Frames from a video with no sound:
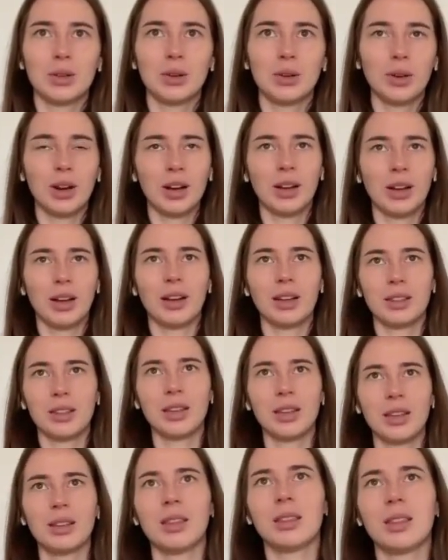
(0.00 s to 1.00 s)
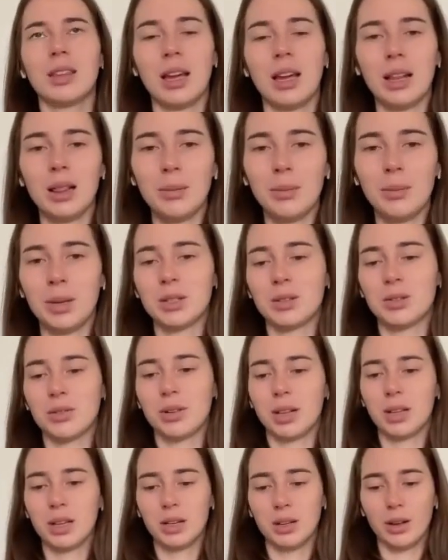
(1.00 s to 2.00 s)
so I think that the element is
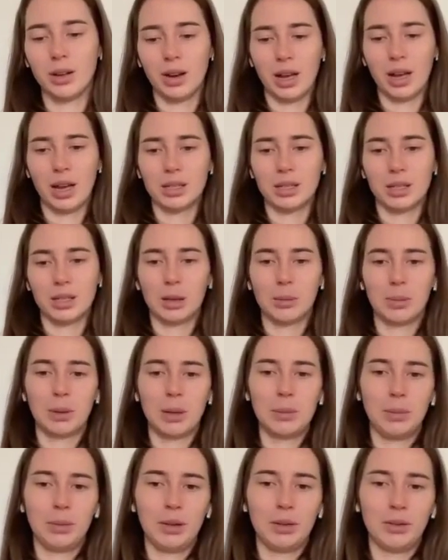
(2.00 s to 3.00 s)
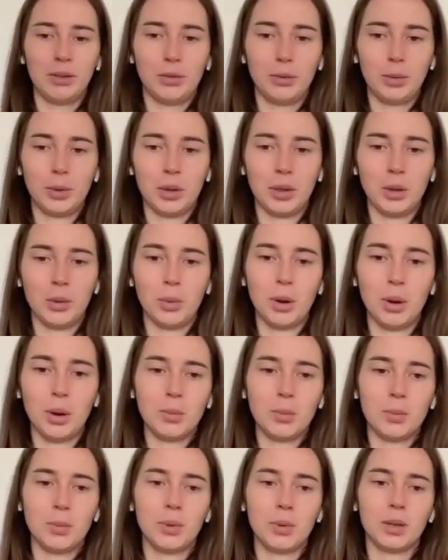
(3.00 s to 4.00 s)
really not asking people of what they
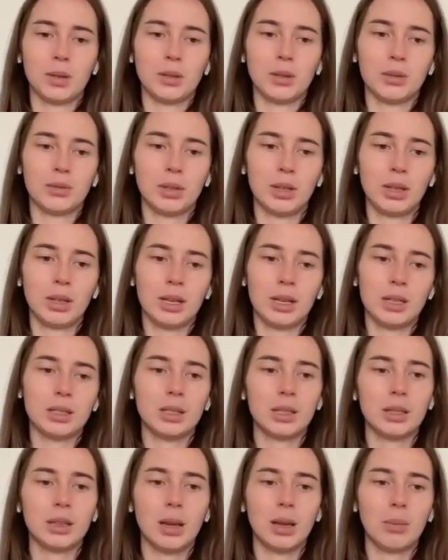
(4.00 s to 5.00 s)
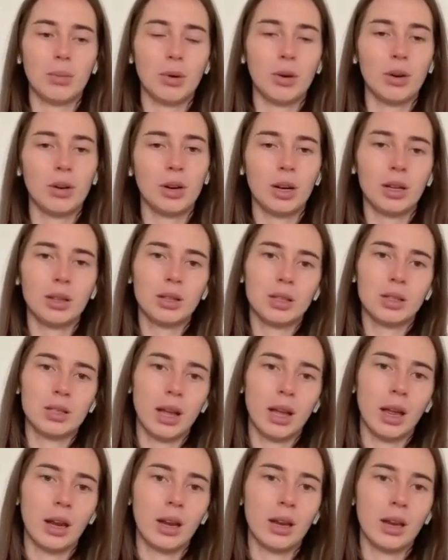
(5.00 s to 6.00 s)
want, but really asking them or
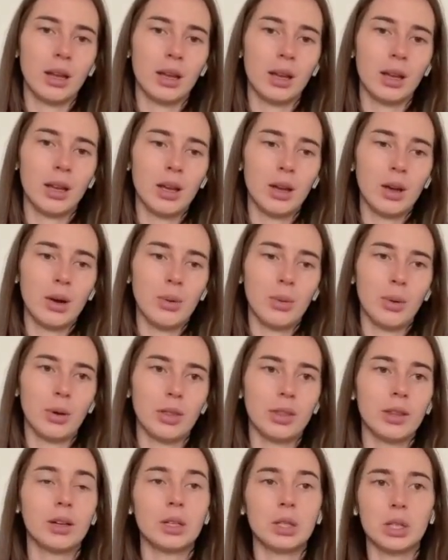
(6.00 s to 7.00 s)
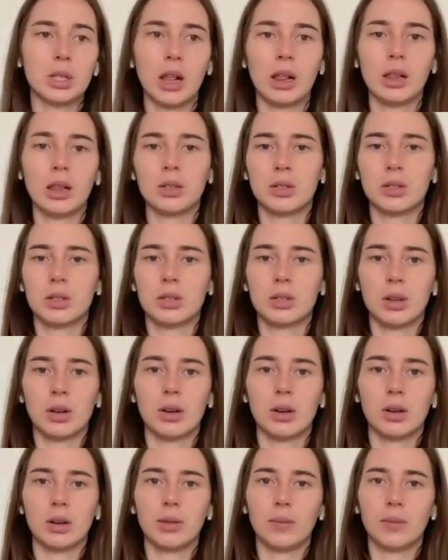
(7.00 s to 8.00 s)
understanding what their challenges
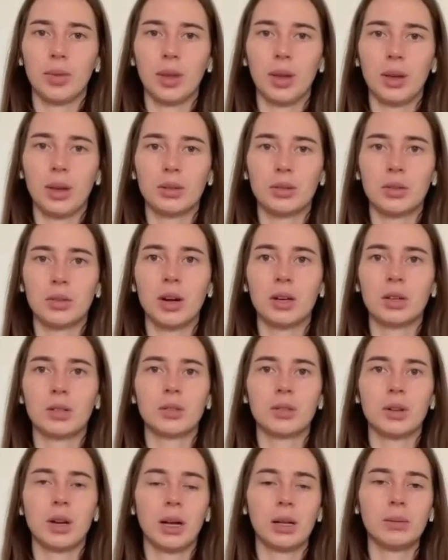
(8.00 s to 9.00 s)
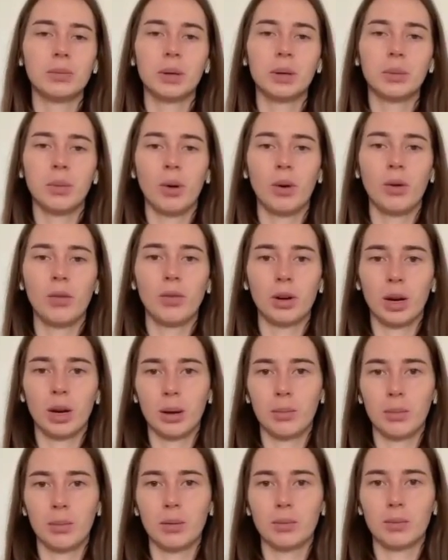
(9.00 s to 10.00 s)
are and trying to help them
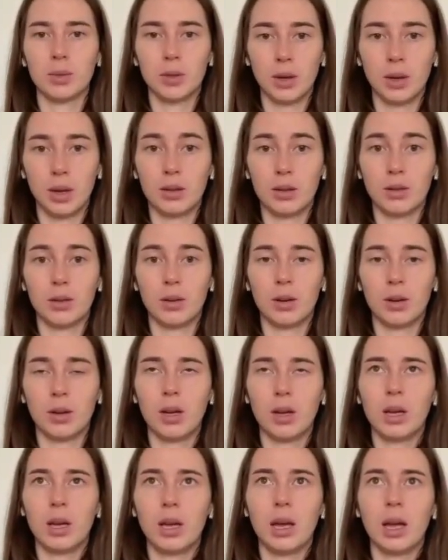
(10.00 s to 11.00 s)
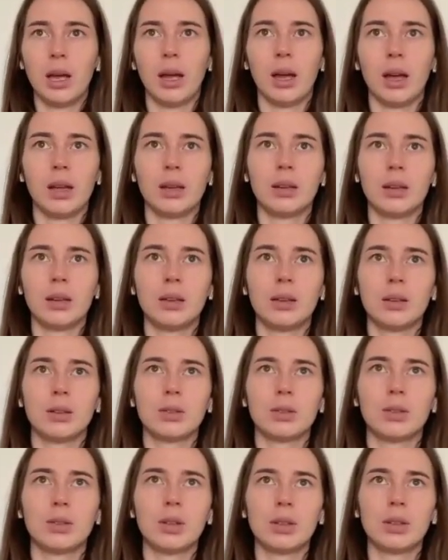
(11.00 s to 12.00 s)
overcome them together.
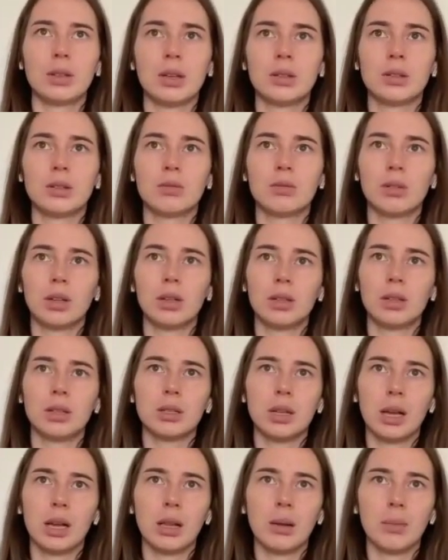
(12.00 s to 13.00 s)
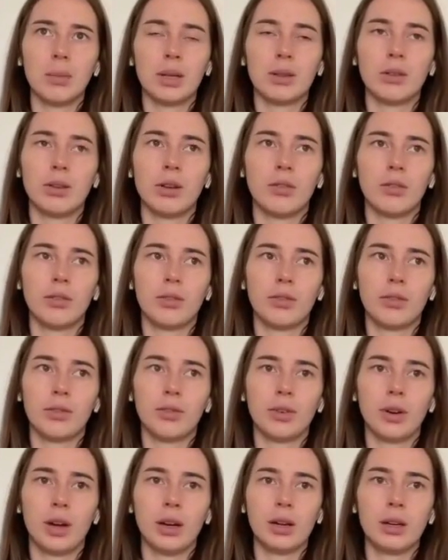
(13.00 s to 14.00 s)
And so it's really this element of
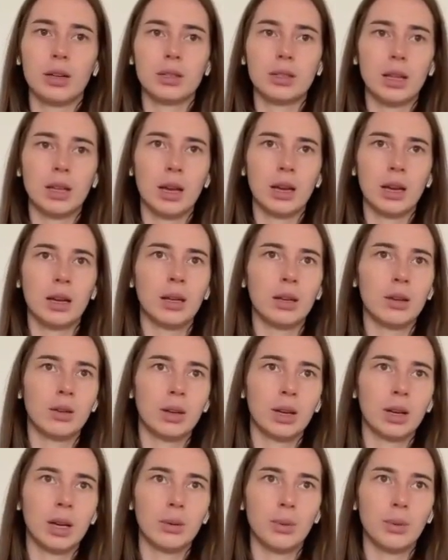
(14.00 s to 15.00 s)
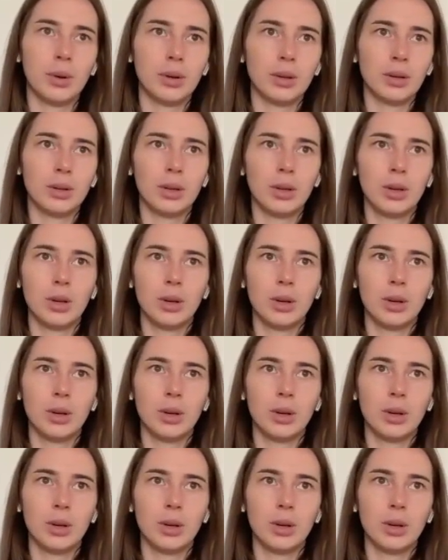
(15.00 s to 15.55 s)
understanding, okay, what